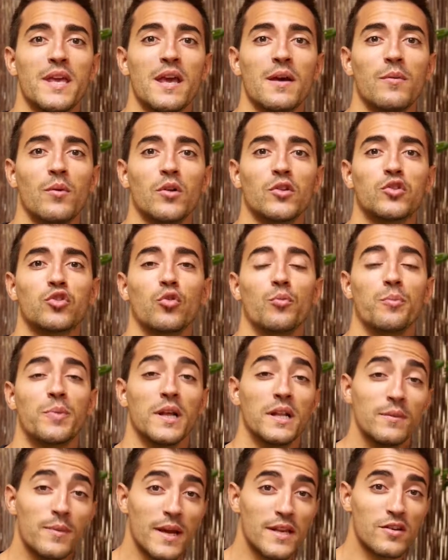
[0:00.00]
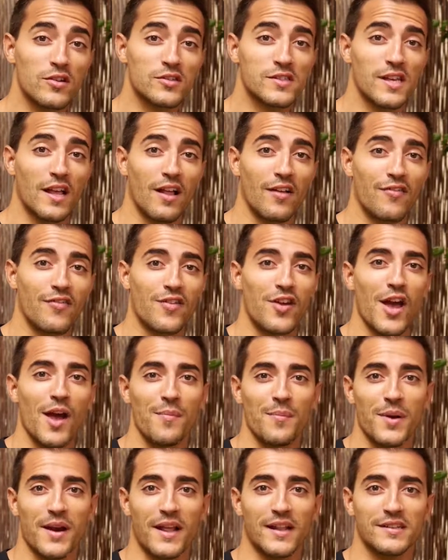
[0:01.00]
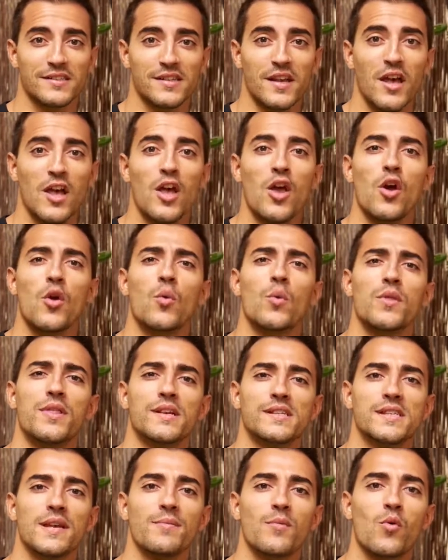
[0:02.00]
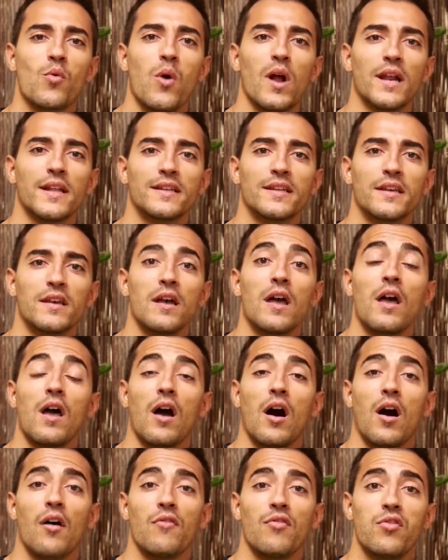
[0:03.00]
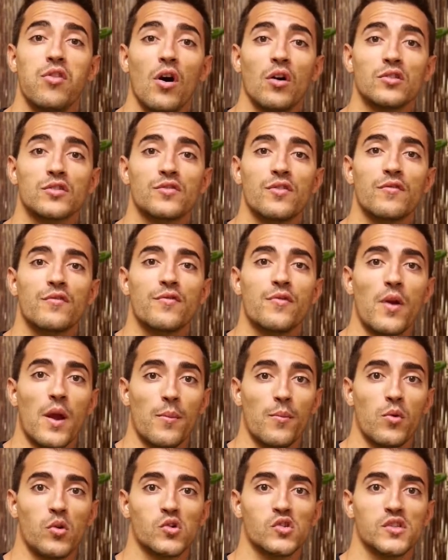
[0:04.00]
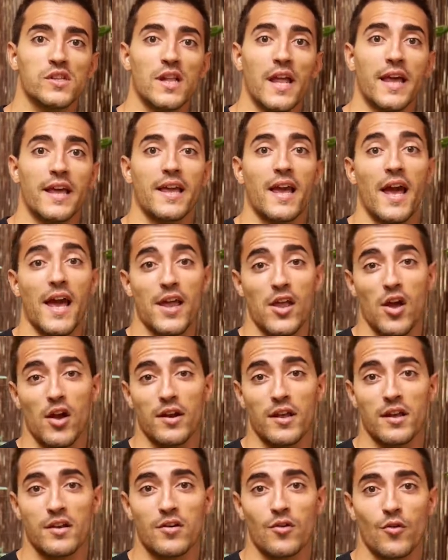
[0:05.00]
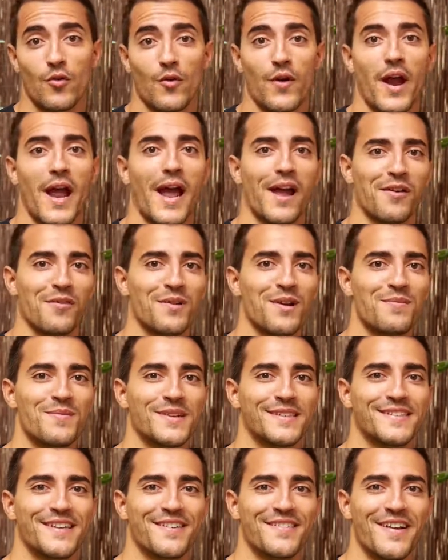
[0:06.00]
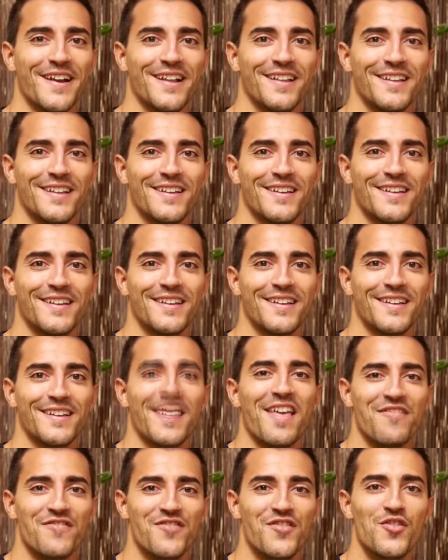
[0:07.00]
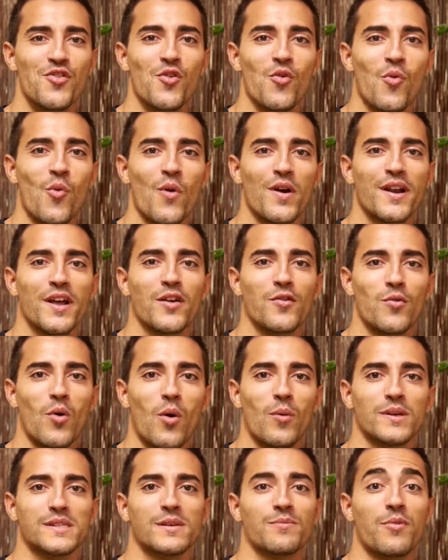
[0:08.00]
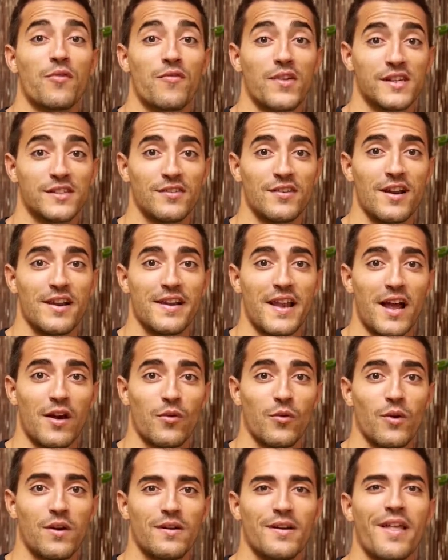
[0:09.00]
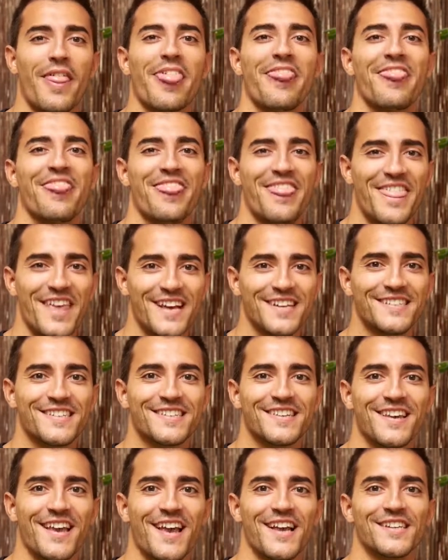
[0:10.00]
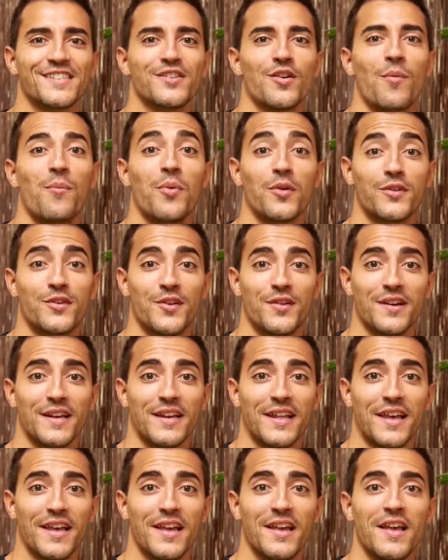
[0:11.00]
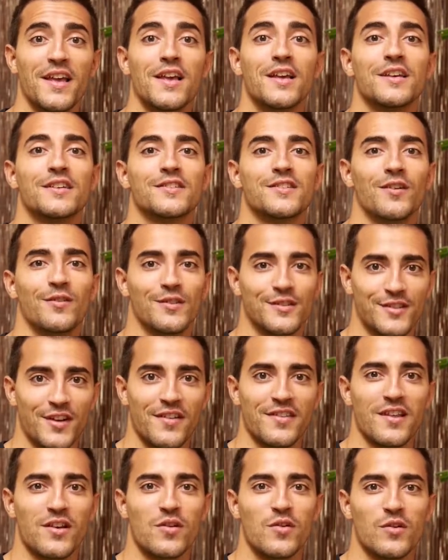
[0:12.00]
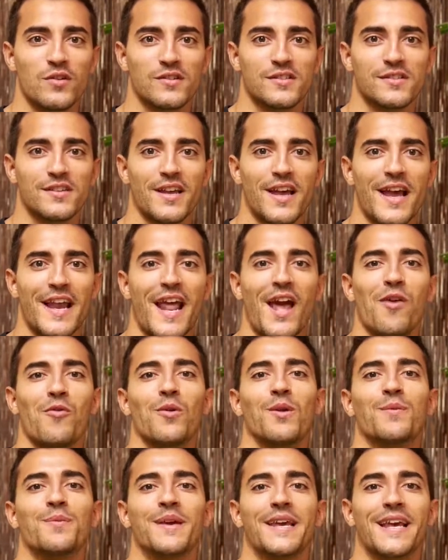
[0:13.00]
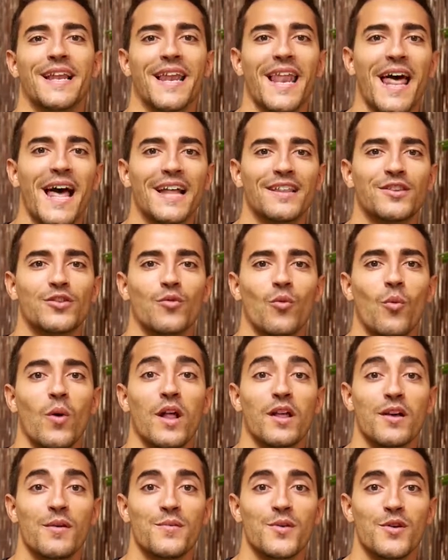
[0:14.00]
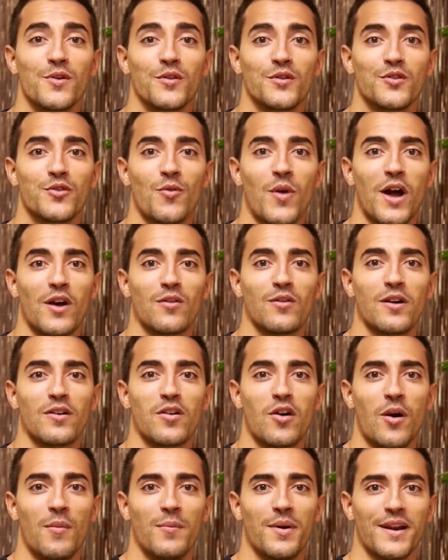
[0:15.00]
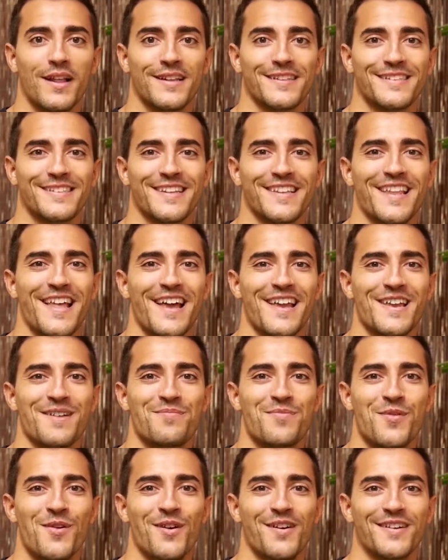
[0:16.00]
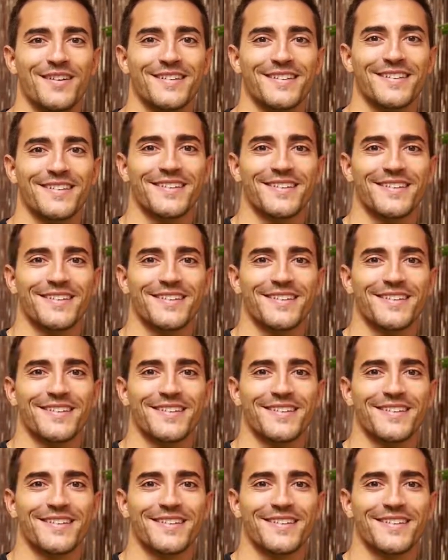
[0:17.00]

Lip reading: be able to build by yourself components with the same quality of those from frameworks like Ionic or Angular Material. If you want to grow as a professional in Angular, this is the opportunity. So join the course and I will be glad to welcome you to Angular Components like a pro.